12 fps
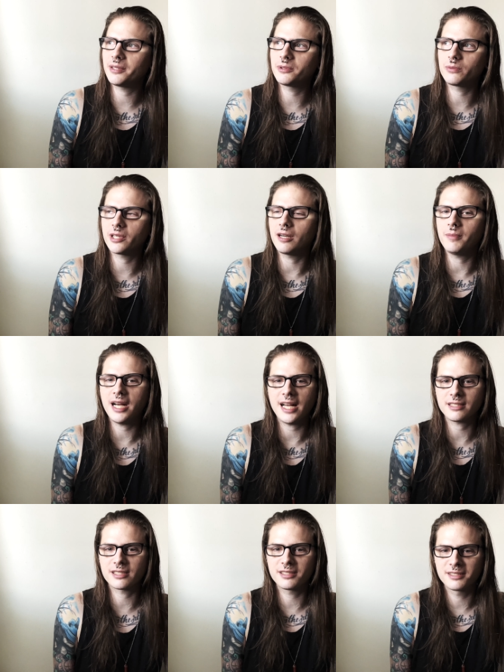would wear
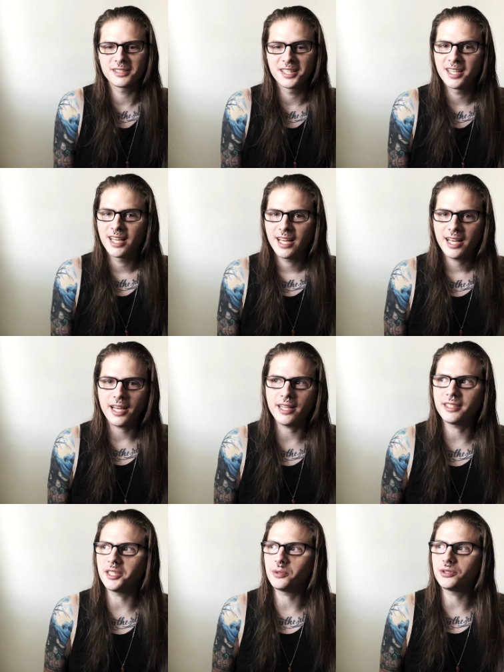masks
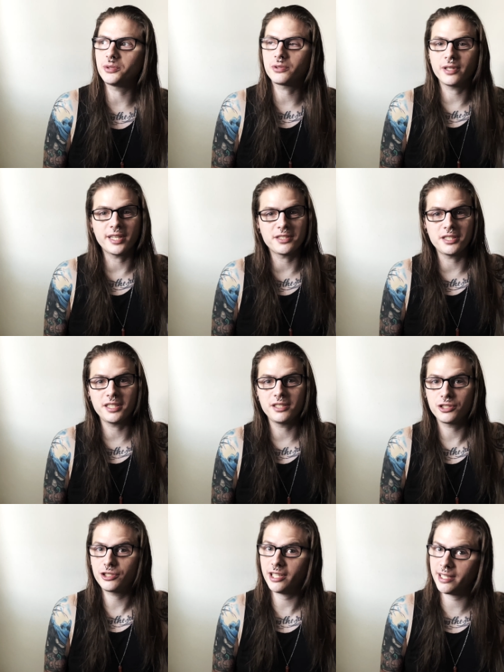and they would do crazy
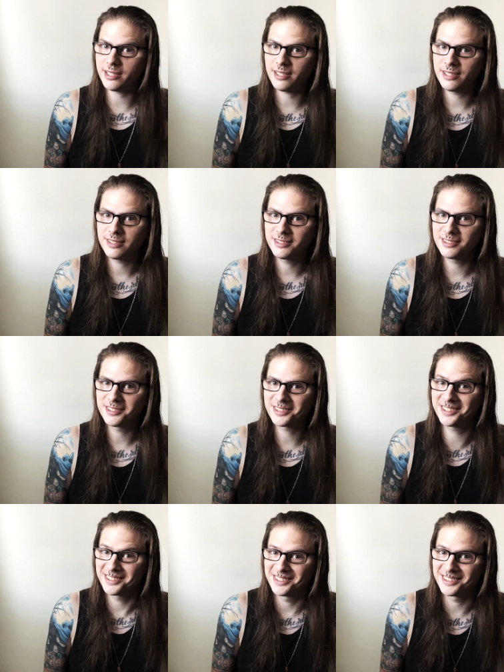shit.
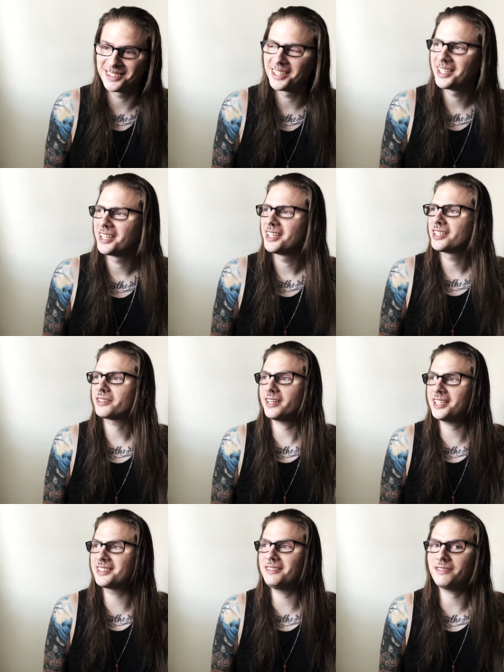
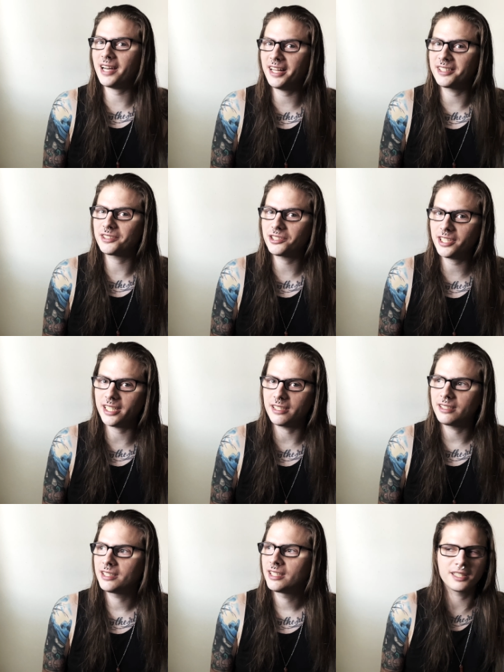Crazy, violent shit.
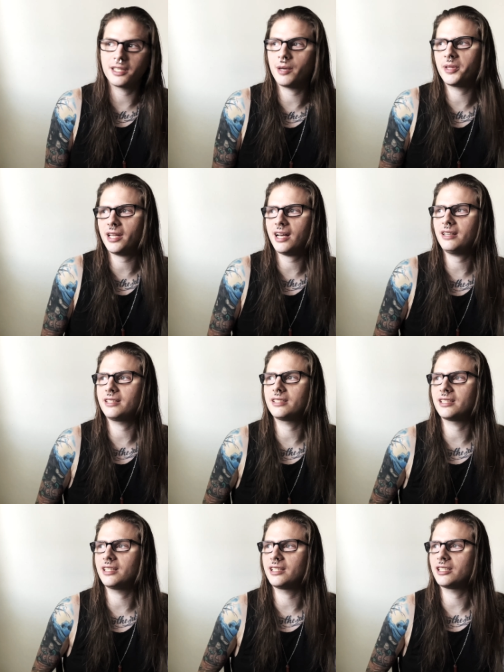I mean, that in
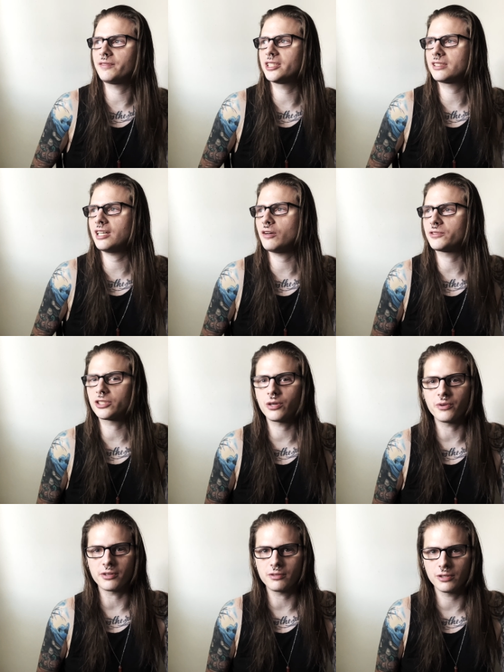and of itself, just going
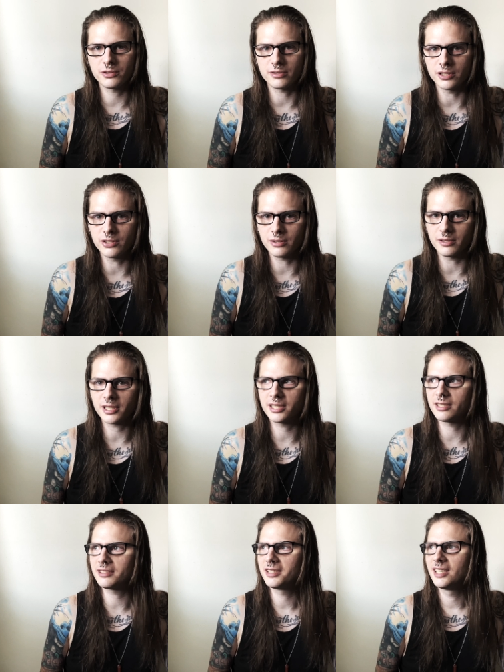to the grocery store
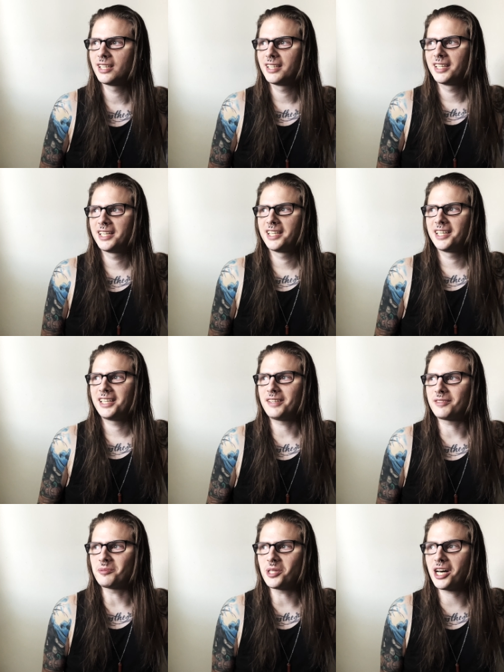can, if
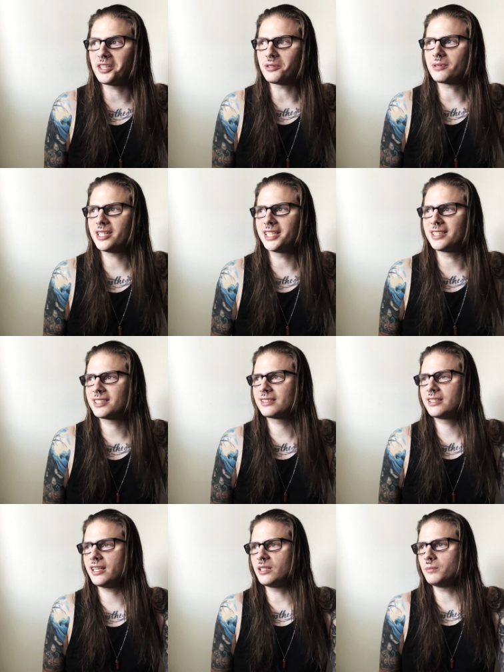I'm not in the right
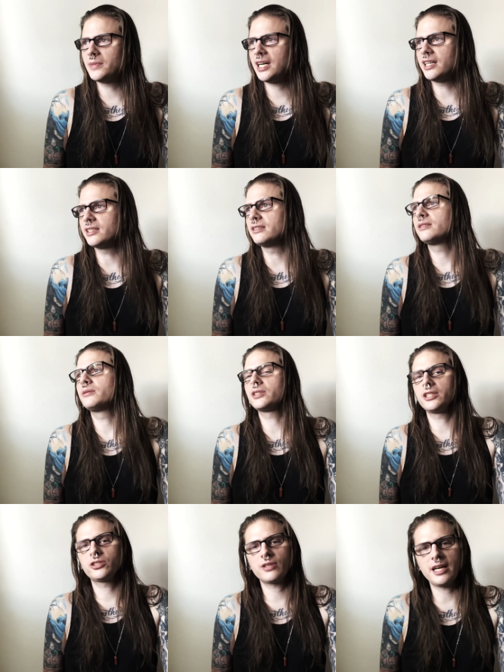state of mind, which I
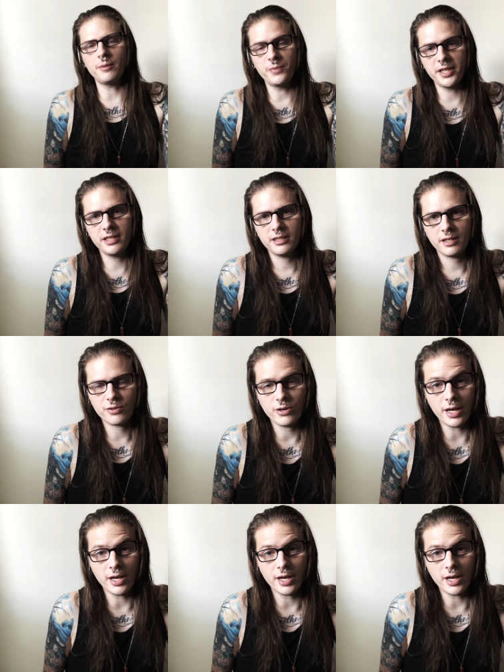try to be, I'm